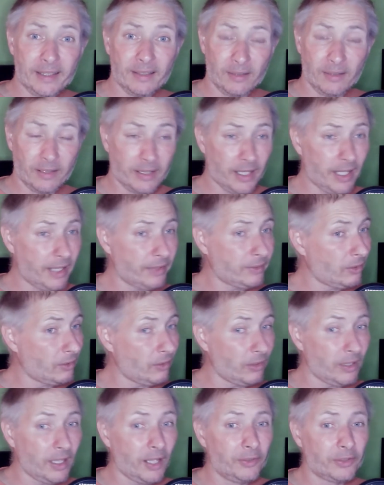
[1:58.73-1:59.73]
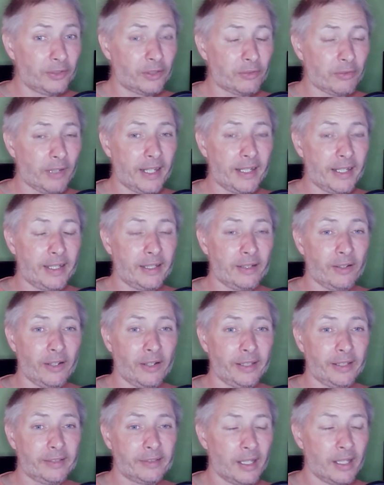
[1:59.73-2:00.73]
Okay, because I've got loads of training,
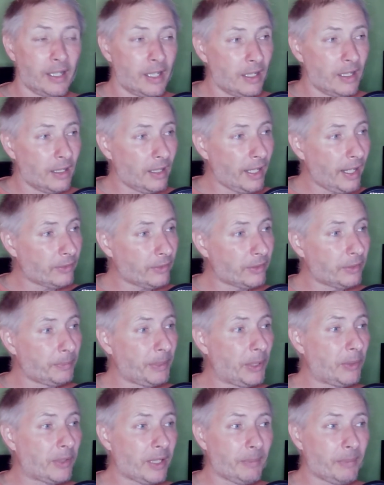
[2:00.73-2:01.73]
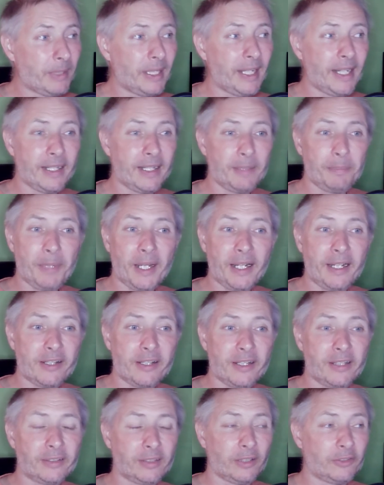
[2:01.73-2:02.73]
guys, how to build up the landing pages.